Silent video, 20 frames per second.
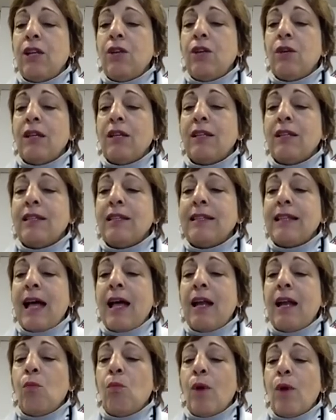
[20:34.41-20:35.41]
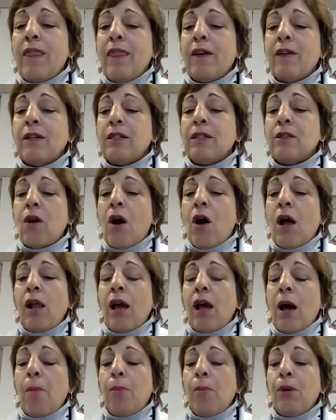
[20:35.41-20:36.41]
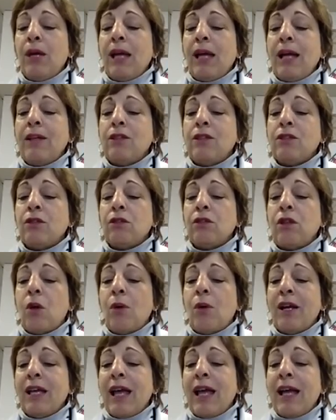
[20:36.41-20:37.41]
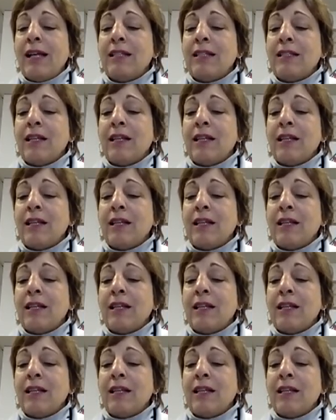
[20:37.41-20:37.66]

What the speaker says: You can set whether it's all uppercase or lowercase.